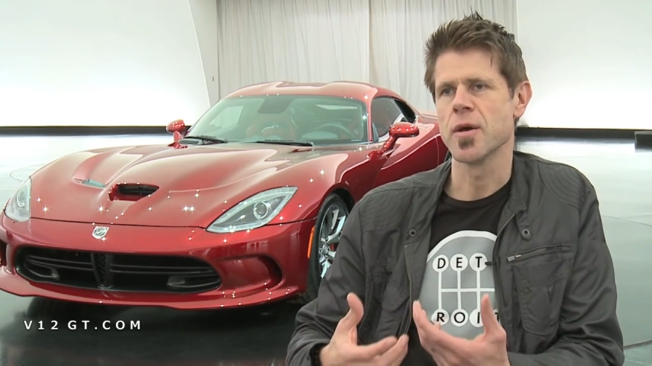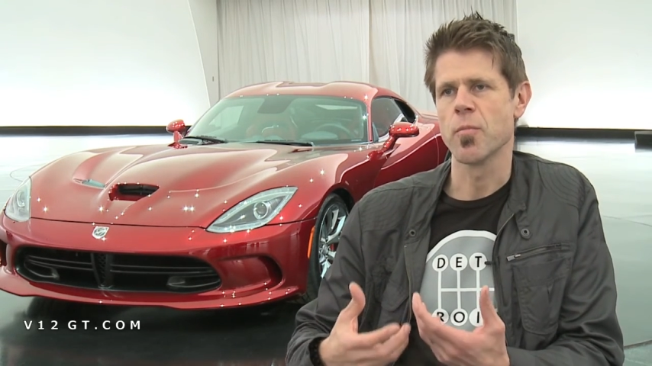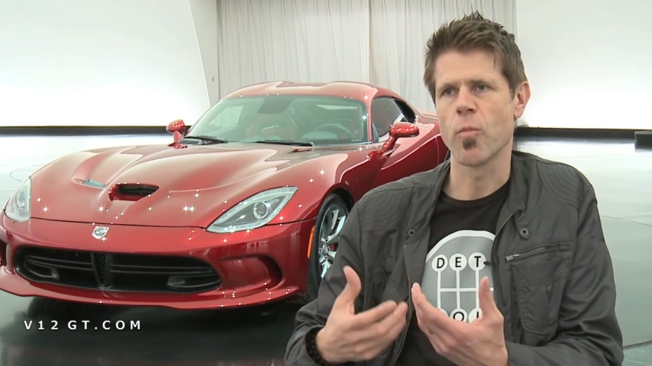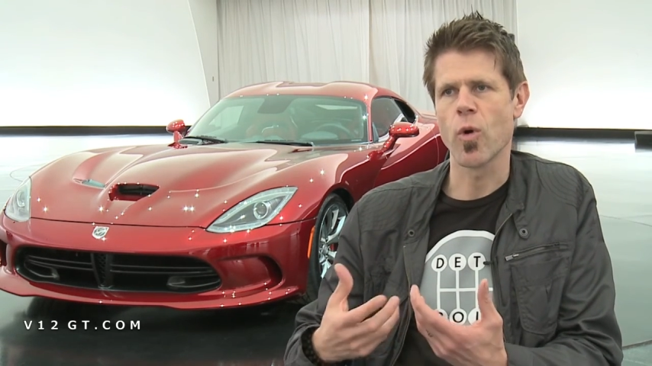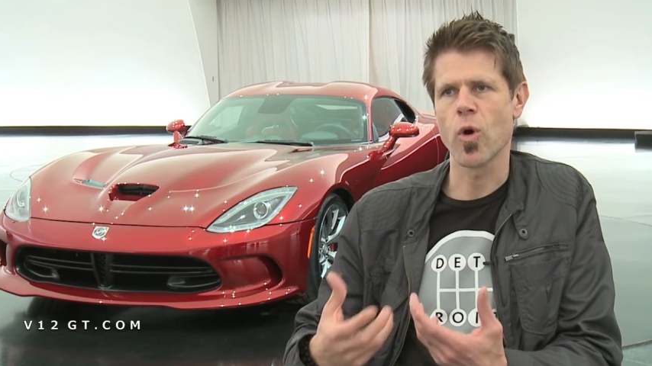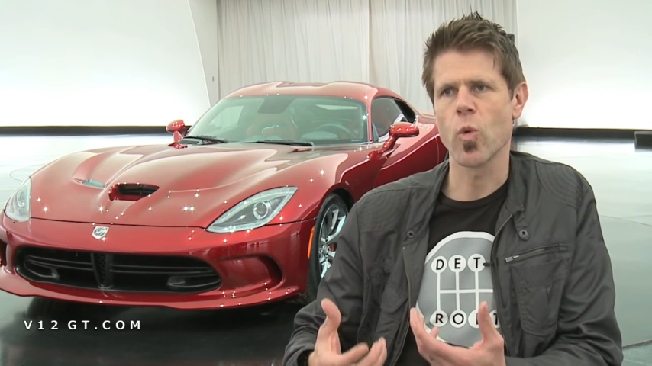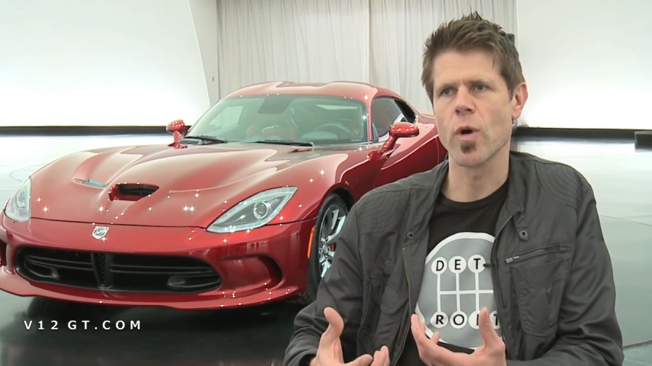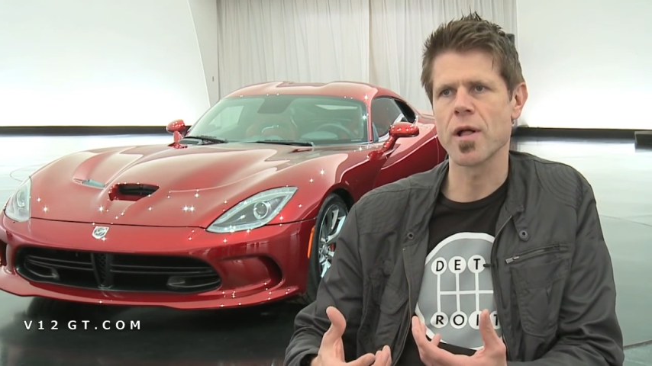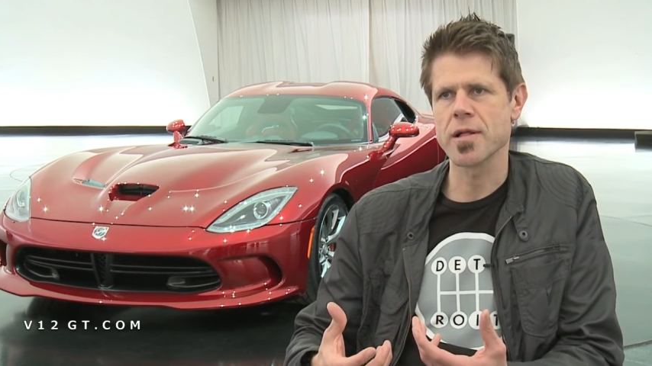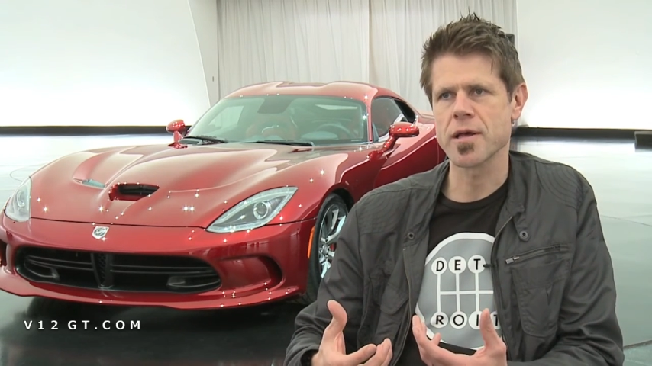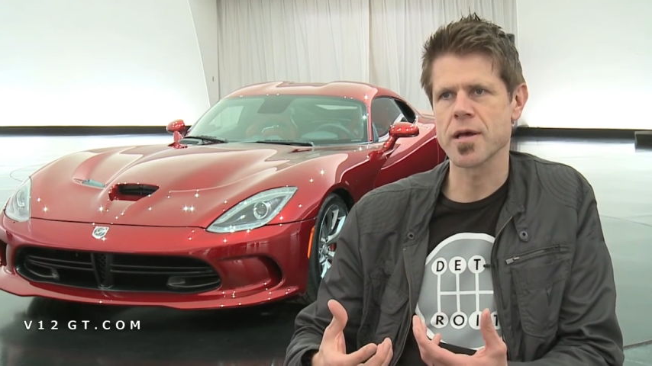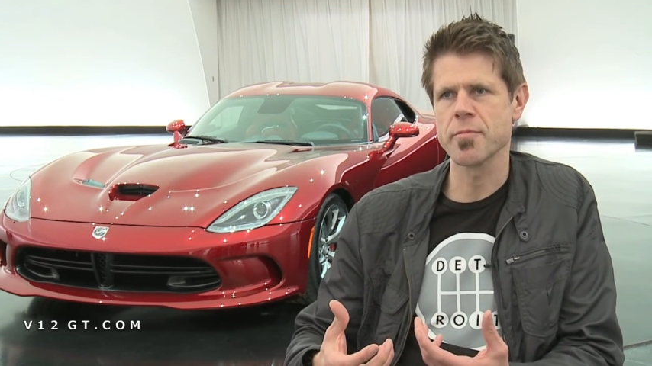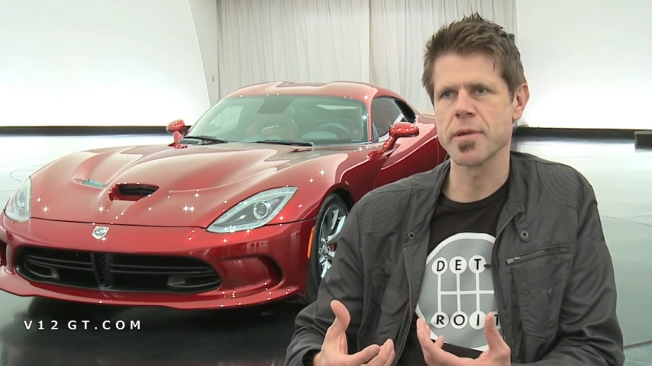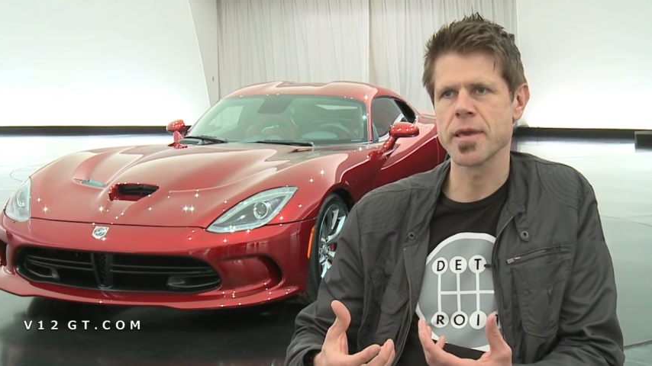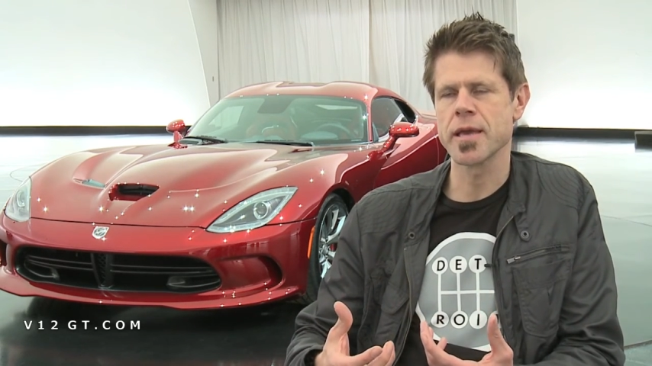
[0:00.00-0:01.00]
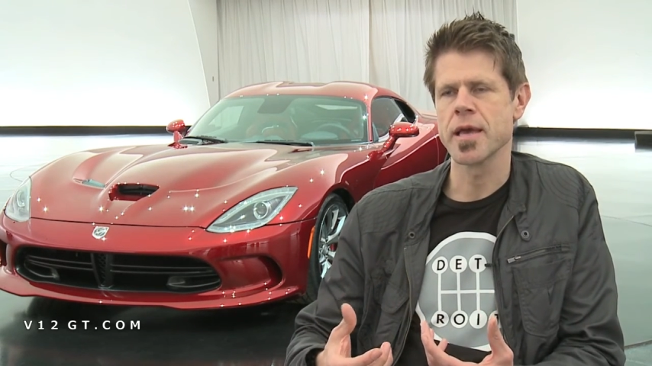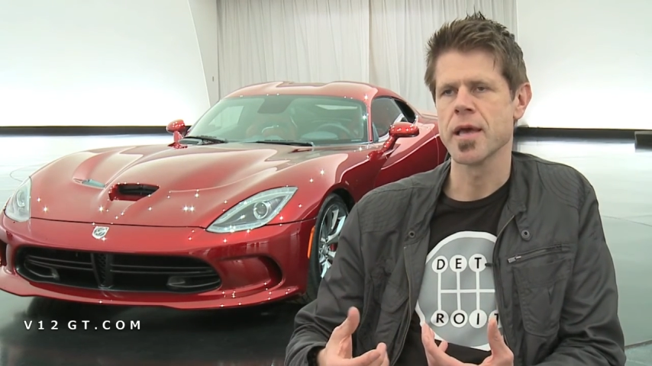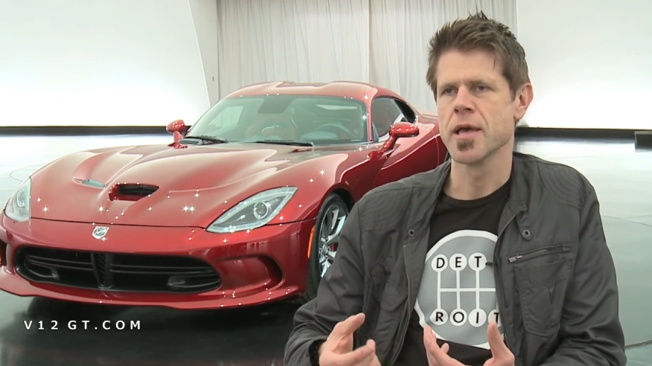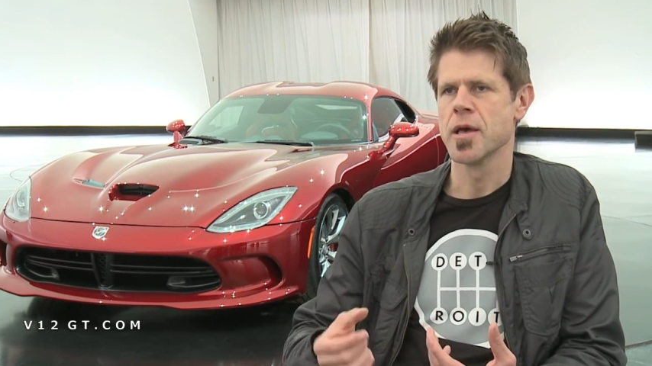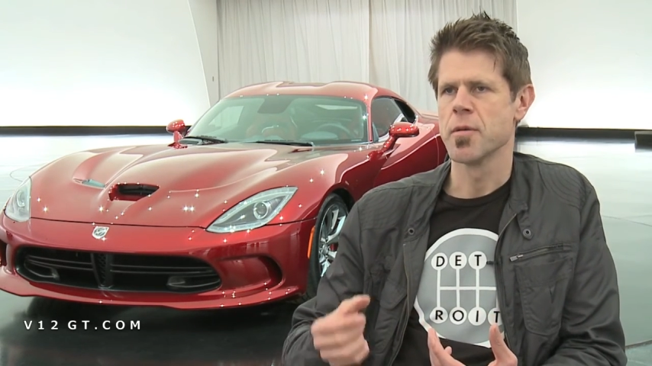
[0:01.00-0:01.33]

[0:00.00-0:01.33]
more welcoming,